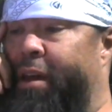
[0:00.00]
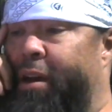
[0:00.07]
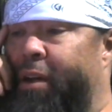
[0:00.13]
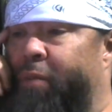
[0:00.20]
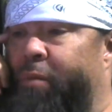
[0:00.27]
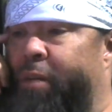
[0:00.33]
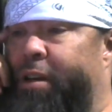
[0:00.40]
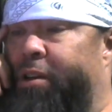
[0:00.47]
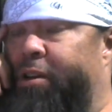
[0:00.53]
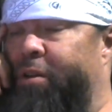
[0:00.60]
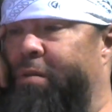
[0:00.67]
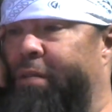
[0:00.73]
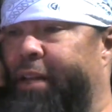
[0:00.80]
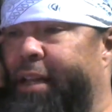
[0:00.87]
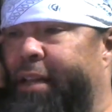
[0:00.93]
We
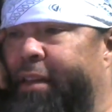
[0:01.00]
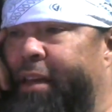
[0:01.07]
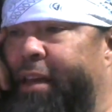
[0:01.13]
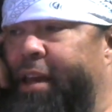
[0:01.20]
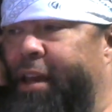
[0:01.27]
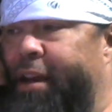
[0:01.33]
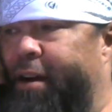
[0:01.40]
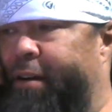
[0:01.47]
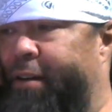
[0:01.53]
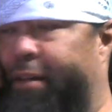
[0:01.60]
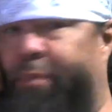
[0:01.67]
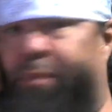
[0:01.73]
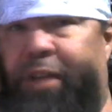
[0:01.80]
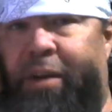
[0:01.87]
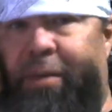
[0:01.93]
do get to hear
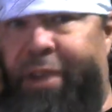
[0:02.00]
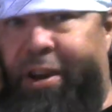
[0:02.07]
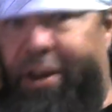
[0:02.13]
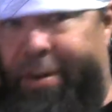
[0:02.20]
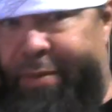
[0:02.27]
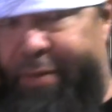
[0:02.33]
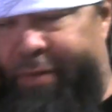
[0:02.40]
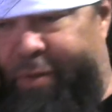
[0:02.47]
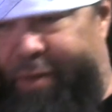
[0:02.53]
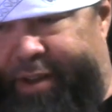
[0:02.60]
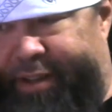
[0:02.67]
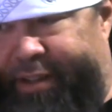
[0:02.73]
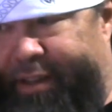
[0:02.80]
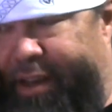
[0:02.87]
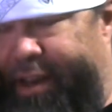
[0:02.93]
the Pee Wee Herman
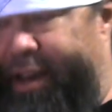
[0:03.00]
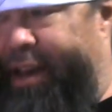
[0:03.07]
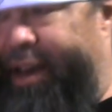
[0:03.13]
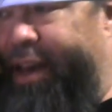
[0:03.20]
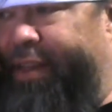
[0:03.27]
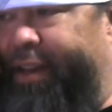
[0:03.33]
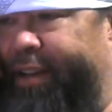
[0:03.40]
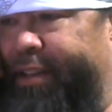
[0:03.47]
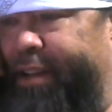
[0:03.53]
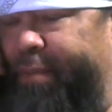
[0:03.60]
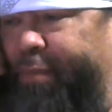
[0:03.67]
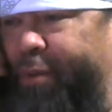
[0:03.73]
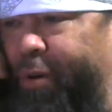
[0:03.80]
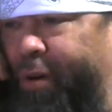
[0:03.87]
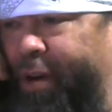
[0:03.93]
voice. I think it's at a
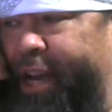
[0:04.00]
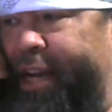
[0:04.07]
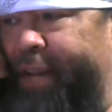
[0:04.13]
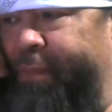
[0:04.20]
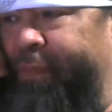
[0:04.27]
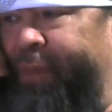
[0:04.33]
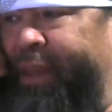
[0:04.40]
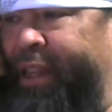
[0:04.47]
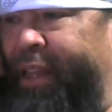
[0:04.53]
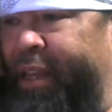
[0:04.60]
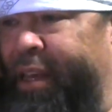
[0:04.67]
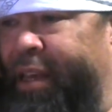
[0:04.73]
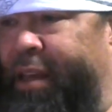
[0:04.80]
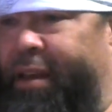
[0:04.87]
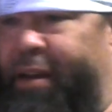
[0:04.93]
point,
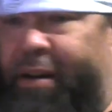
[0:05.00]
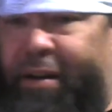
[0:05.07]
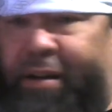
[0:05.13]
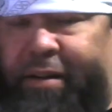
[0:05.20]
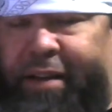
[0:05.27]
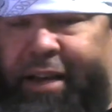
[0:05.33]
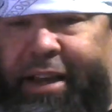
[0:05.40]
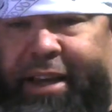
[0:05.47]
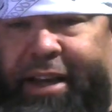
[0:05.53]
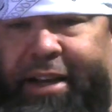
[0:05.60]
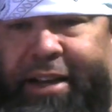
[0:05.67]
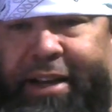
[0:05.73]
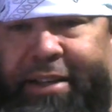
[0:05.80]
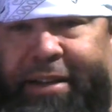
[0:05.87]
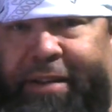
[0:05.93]
he
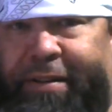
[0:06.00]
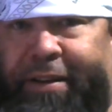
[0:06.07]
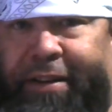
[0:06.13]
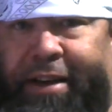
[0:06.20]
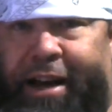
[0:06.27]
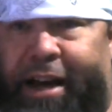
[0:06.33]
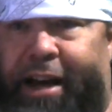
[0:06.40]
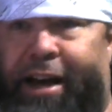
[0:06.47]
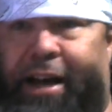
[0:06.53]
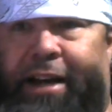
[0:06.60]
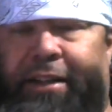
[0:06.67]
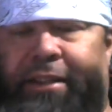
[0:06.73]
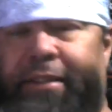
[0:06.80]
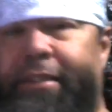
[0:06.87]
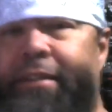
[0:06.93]
does it,
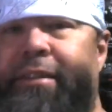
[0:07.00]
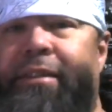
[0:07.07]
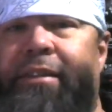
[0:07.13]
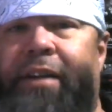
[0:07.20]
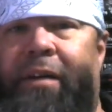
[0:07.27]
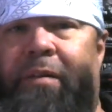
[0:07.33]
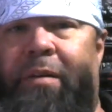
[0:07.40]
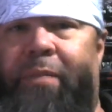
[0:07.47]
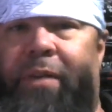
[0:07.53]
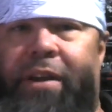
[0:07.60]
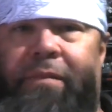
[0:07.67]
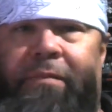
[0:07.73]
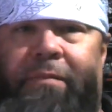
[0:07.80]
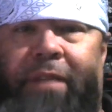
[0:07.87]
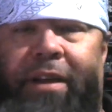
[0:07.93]
ha! At one
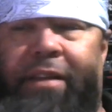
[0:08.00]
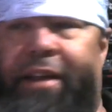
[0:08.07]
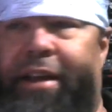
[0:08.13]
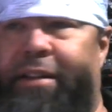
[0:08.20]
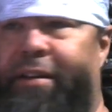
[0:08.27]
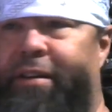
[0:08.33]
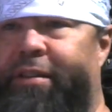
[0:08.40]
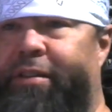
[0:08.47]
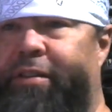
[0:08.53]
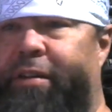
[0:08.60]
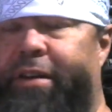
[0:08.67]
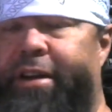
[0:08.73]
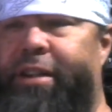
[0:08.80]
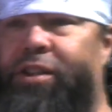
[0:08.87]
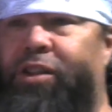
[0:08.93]
point, they're
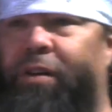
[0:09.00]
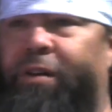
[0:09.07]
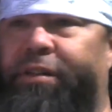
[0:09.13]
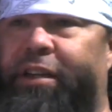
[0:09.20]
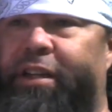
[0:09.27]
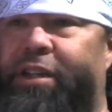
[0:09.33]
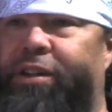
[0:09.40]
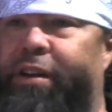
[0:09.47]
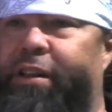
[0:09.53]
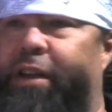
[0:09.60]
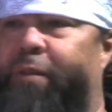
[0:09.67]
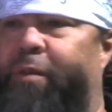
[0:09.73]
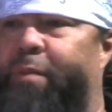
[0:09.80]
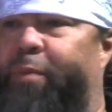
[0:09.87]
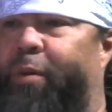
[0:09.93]
insulting each other.
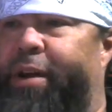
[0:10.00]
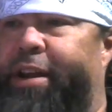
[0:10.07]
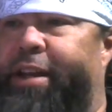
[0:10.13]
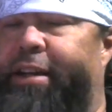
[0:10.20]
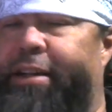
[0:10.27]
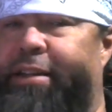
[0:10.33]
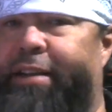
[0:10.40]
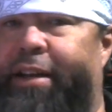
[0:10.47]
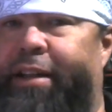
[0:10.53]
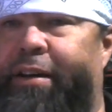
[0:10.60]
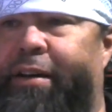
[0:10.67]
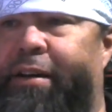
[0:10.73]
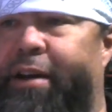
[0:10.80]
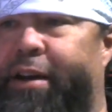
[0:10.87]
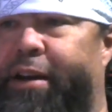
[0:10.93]
At one point, he does,
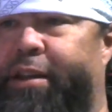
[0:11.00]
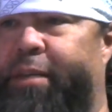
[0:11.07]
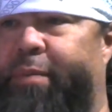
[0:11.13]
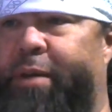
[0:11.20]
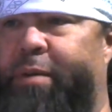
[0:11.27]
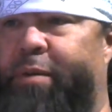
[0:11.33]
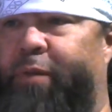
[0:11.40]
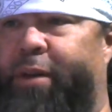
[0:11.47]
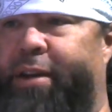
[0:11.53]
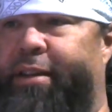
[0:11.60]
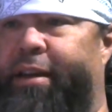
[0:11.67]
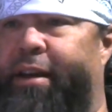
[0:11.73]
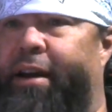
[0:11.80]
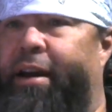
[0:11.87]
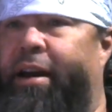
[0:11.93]
the Pee Wee
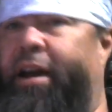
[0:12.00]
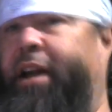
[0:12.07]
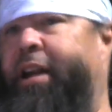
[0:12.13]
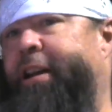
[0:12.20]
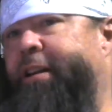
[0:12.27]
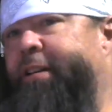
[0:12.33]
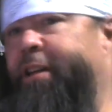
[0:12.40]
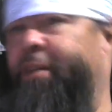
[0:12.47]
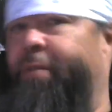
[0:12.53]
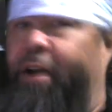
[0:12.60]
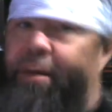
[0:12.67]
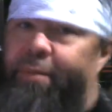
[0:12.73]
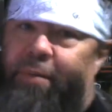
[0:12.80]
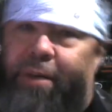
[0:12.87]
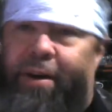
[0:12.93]
voice. I know you
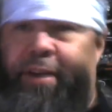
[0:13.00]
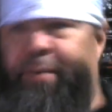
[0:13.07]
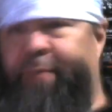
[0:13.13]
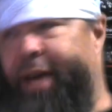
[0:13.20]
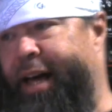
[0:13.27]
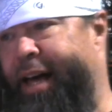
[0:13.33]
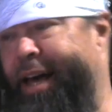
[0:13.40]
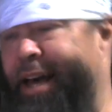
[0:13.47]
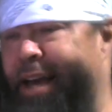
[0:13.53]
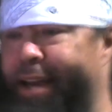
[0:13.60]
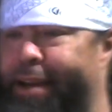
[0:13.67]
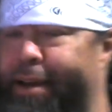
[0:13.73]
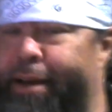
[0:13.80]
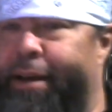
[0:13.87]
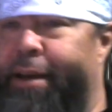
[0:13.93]
are, but what am
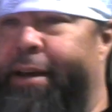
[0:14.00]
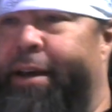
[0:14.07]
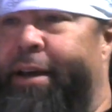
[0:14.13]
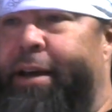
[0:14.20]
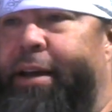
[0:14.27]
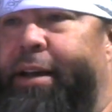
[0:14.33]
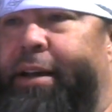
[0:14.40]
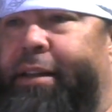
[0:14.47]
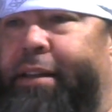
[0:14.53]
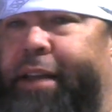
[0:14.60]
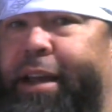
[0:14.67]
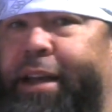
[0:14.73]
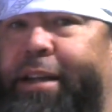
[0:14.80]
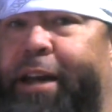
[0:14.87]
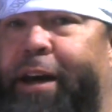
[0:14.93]
I?
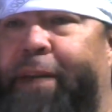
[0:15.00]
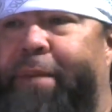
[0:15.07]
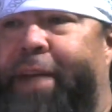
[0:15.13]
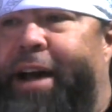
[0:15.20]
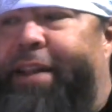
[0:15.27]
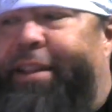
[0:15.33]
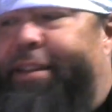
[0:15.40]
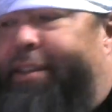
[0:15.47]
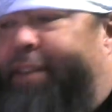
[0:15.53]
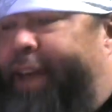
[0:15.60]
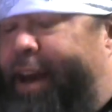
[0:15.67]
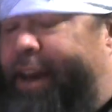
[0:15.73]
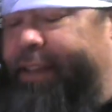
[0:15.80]
They end up at this gas